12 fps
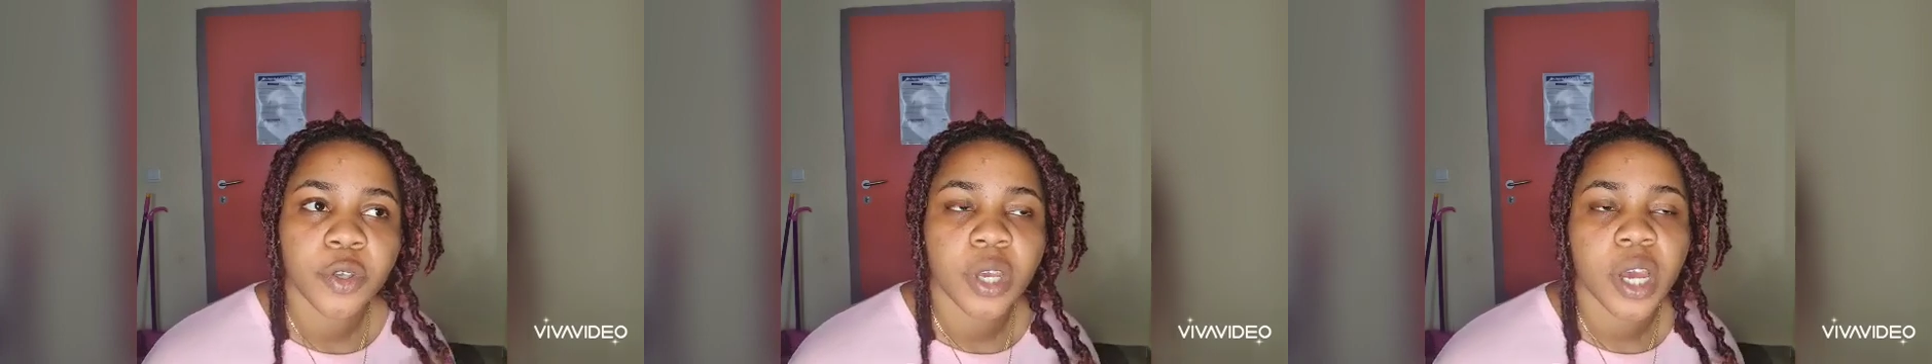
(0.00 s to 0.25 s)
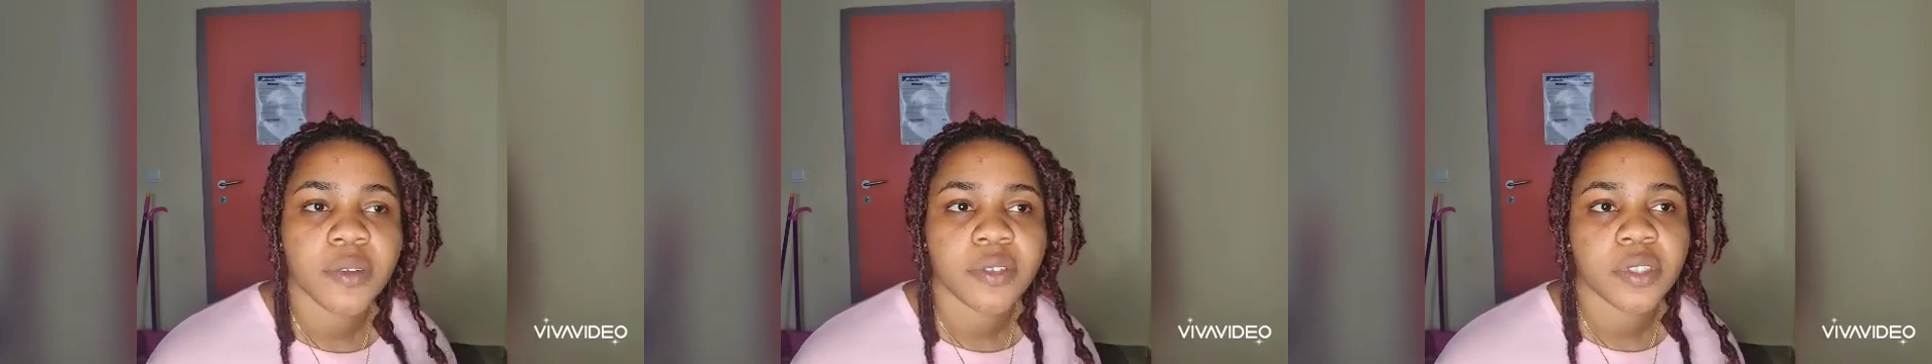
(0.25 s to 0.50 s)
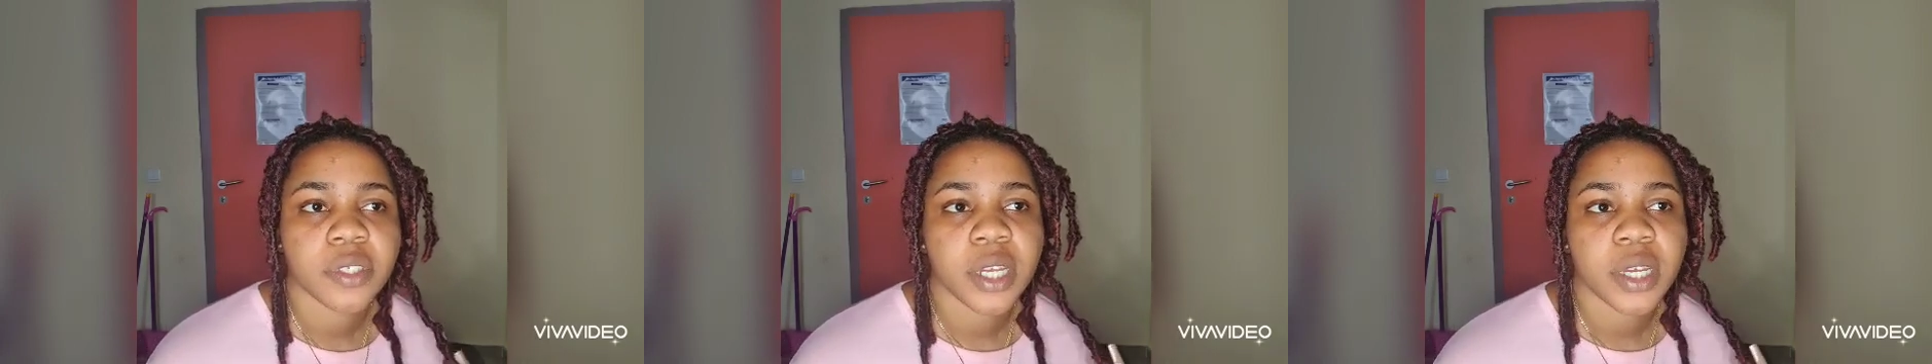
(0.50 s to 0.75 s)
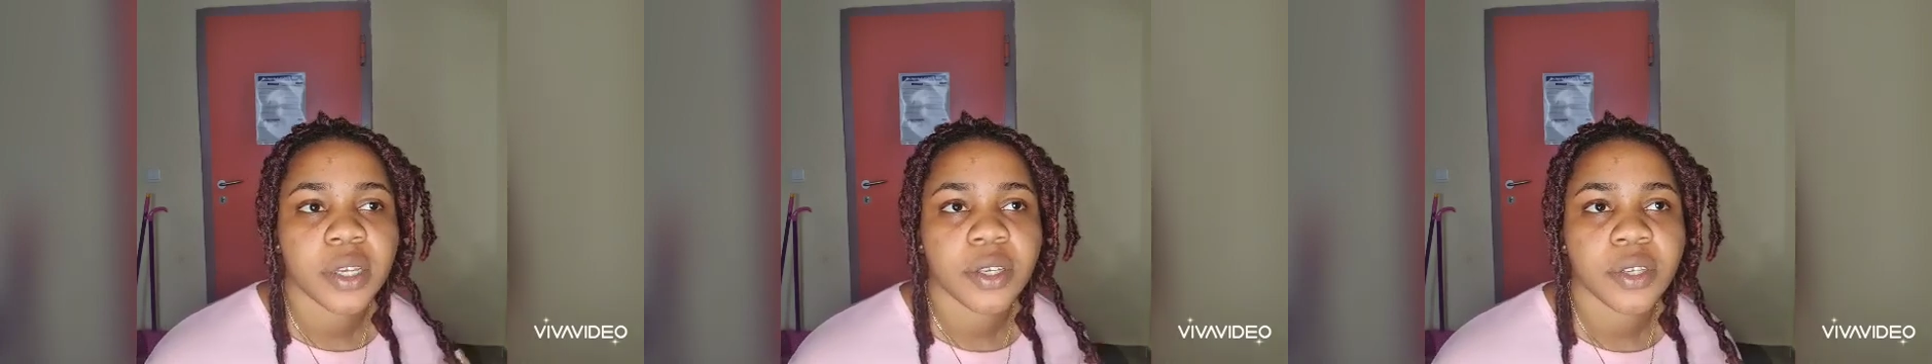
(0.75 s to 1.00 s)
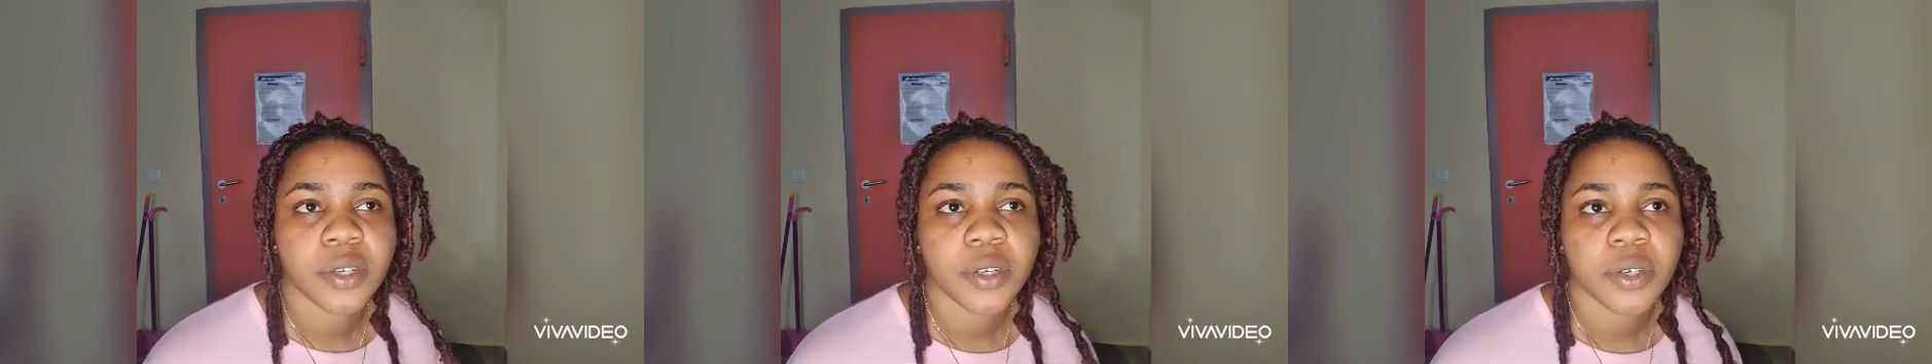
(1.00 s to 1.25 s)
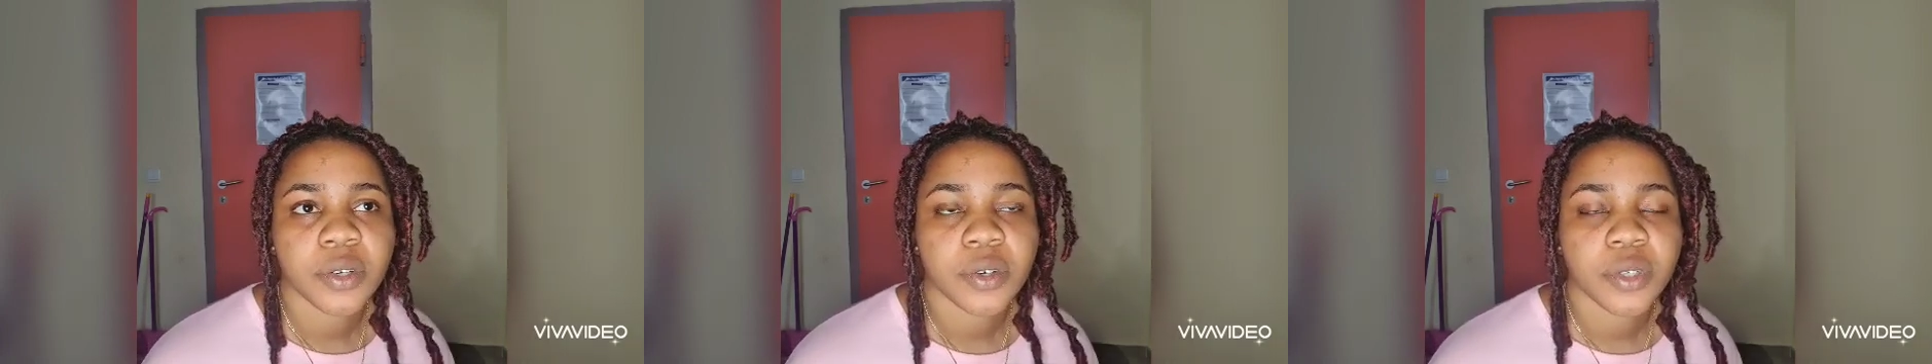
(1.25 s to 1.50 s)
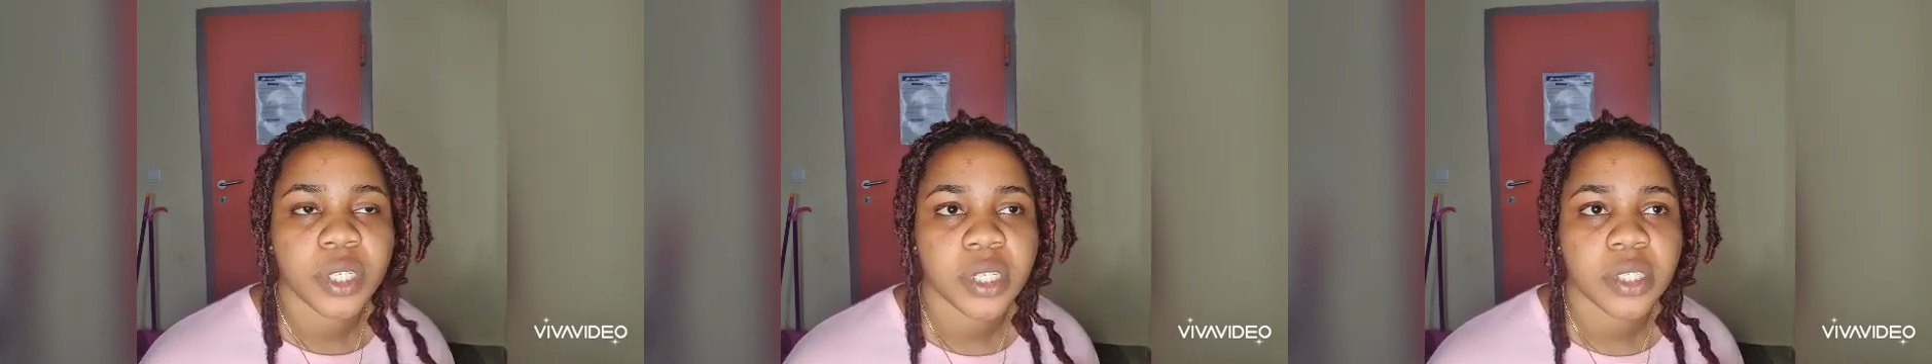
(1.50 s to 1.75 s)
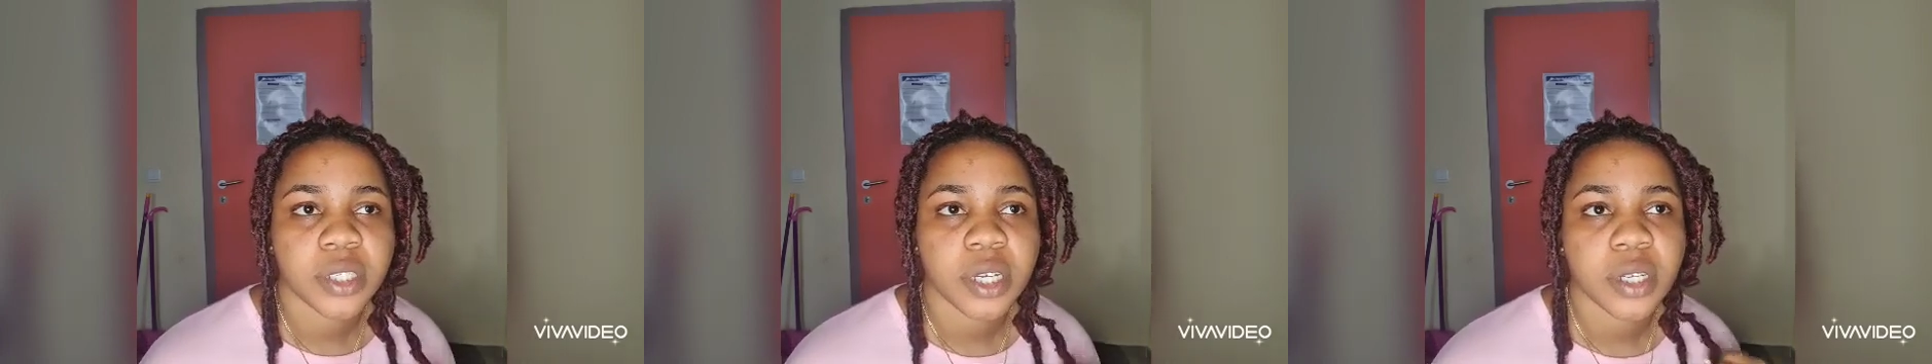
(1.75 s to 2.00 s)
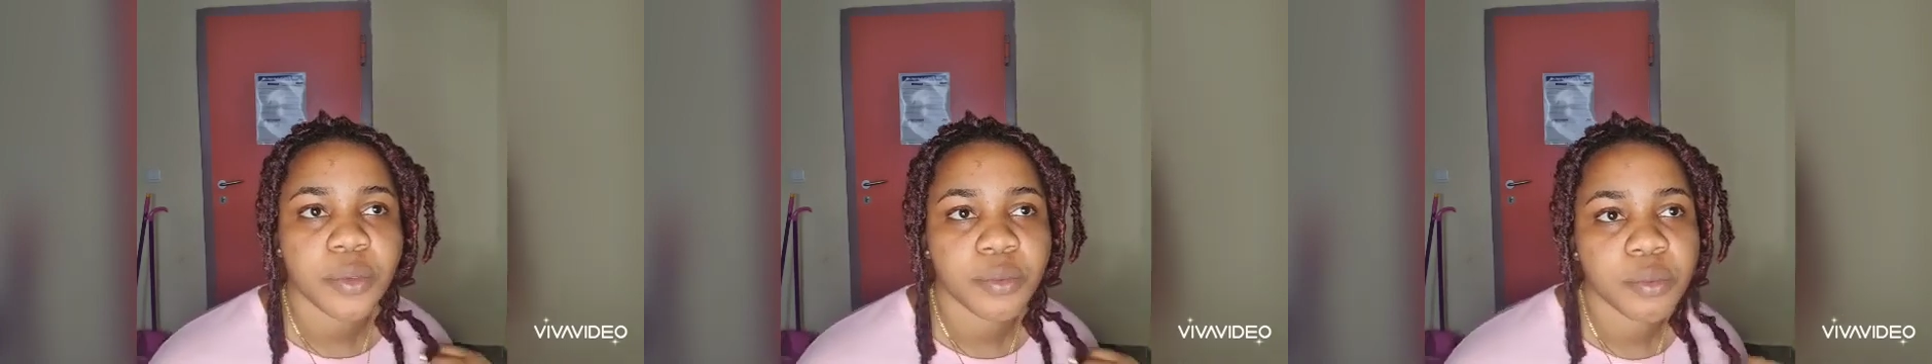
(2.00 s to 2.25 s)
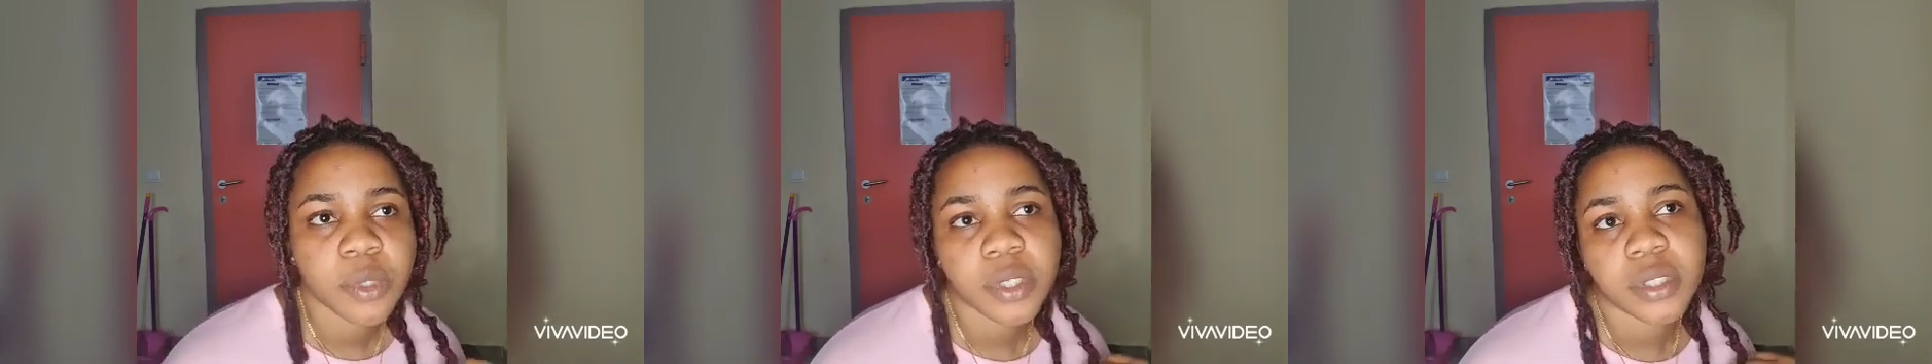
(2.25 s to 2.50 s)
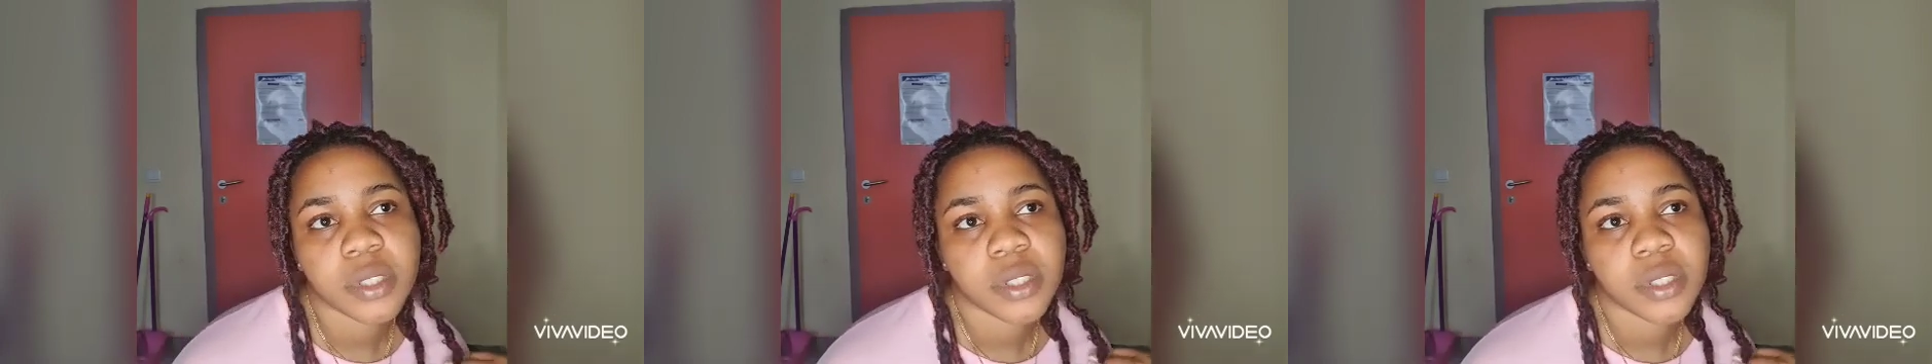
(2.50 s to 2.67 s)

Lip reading: have to understand what